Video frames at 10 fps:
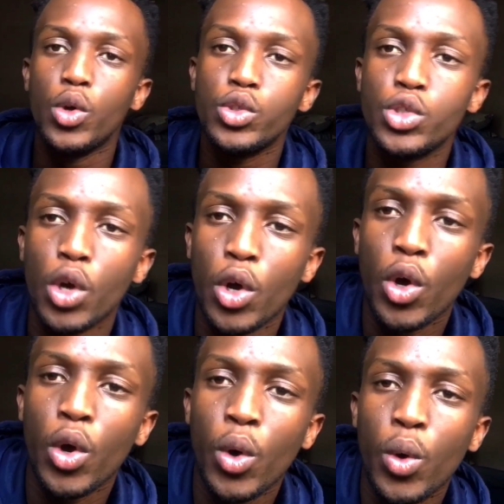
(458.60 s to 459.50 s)

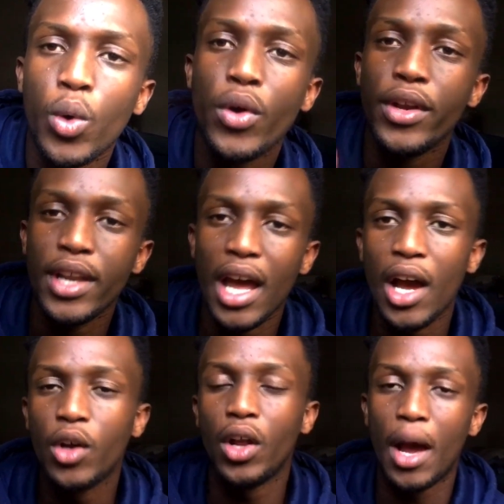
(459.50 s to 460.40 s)
So
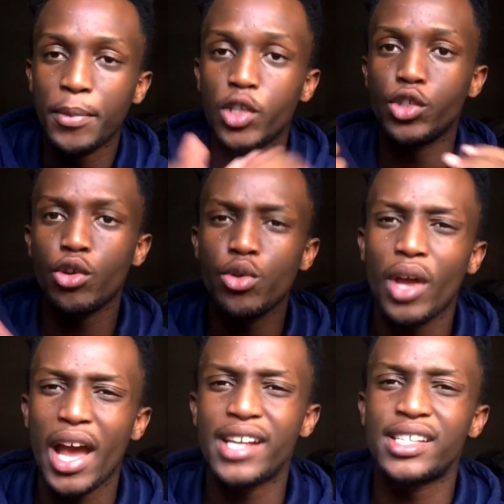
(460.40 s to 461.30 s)
now I'm gonna show you
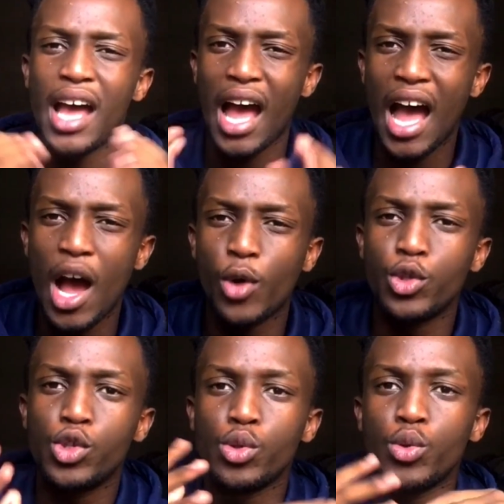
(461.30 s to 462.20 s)
guys how
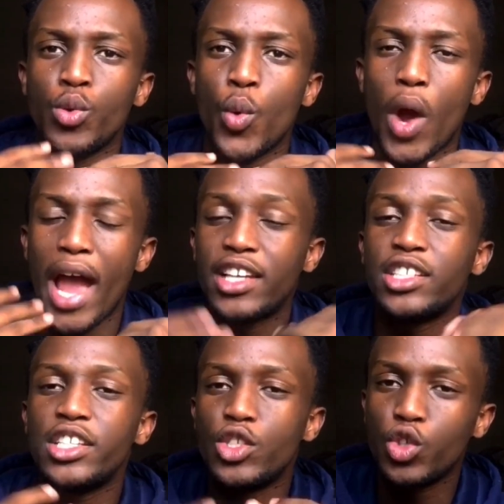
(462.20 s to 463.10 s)
to
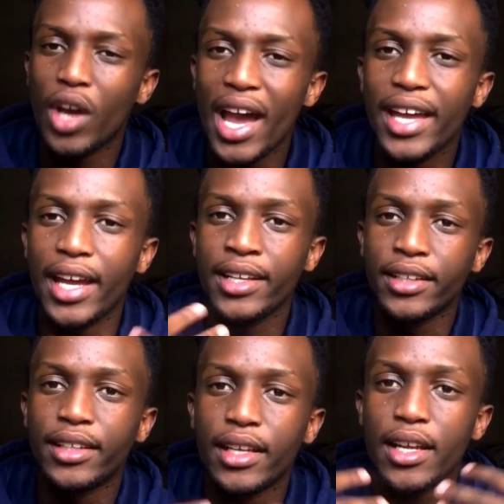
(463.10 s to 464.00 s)
actually try
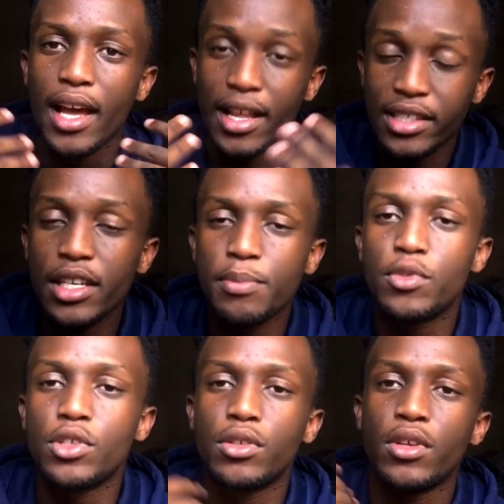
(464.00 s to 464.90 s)
and
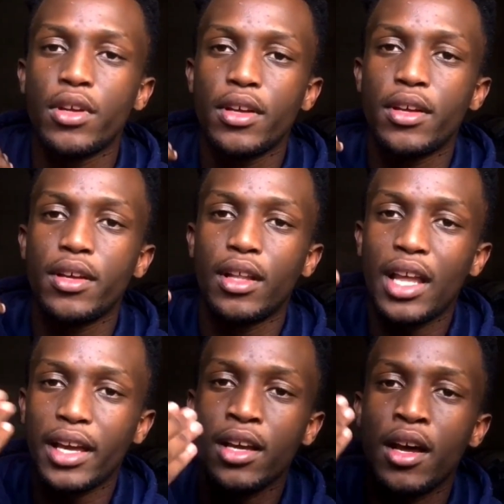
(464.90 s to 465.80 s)
attempt
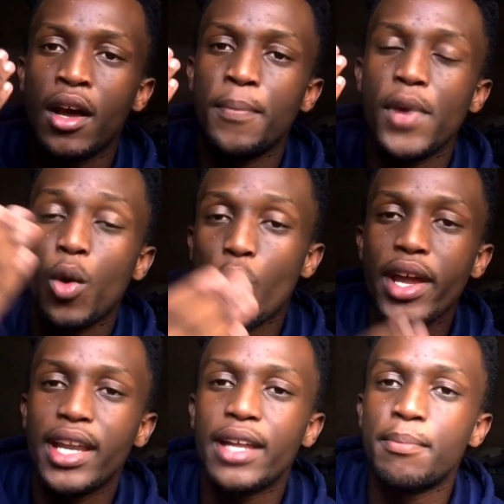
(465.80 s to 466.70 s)
like a
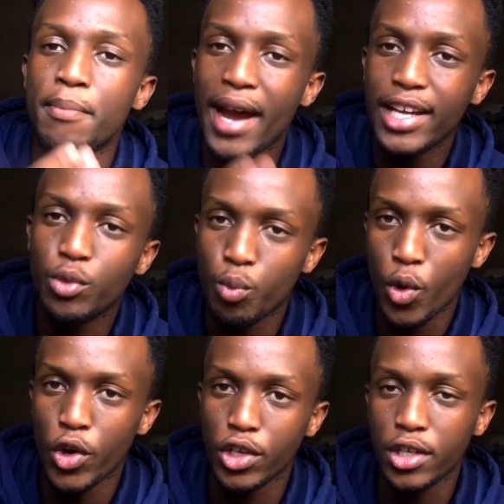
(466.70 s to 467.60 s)
way that might
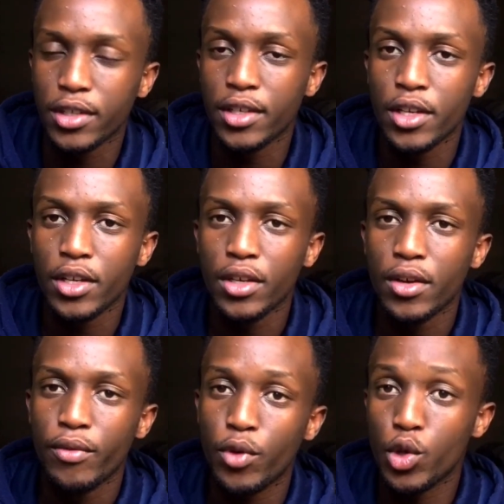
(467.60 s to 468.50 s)
work
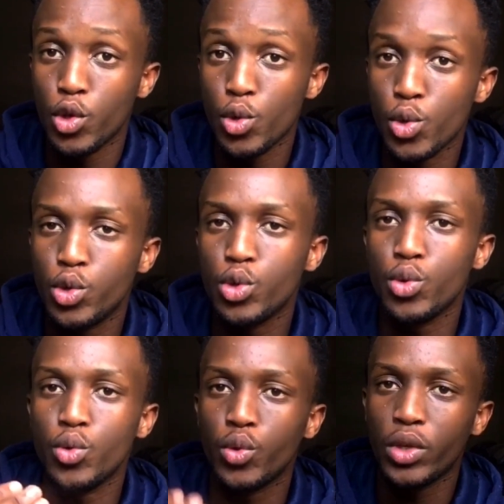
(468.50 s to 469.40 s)
for you
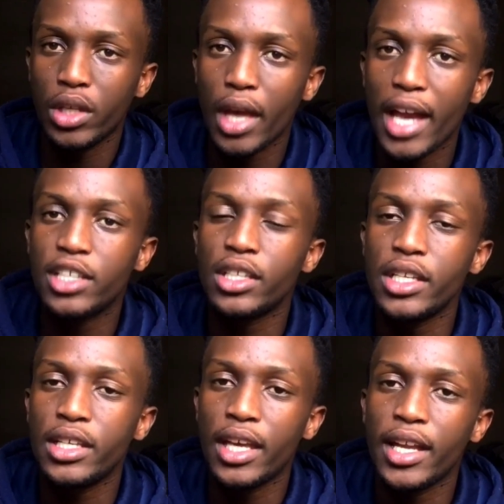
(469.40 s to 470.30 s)
to
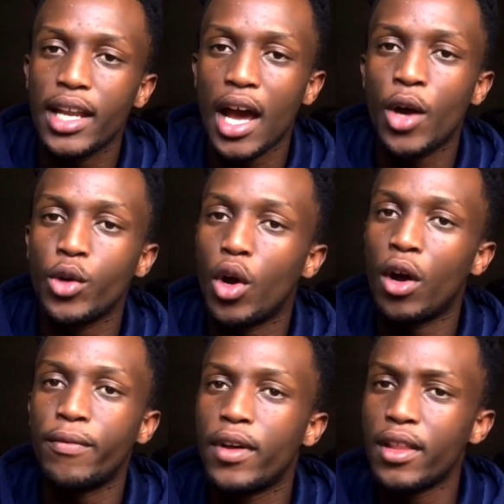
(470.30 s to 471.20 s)
actually get out
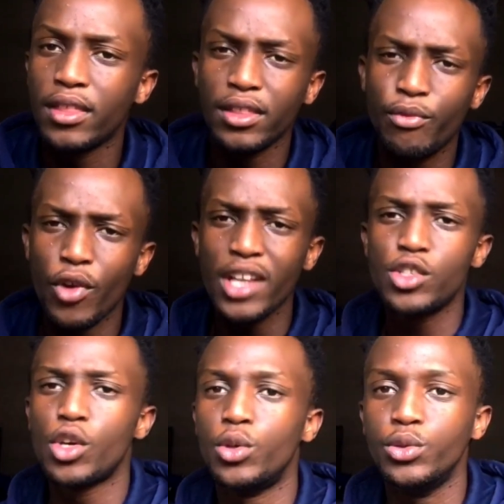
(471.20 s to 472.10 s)
of the
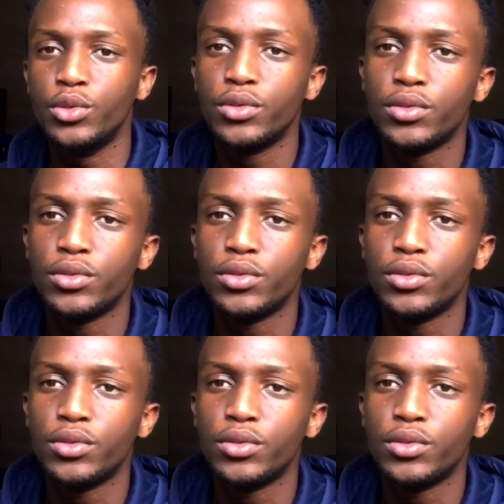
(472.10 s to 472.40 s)
friend zone.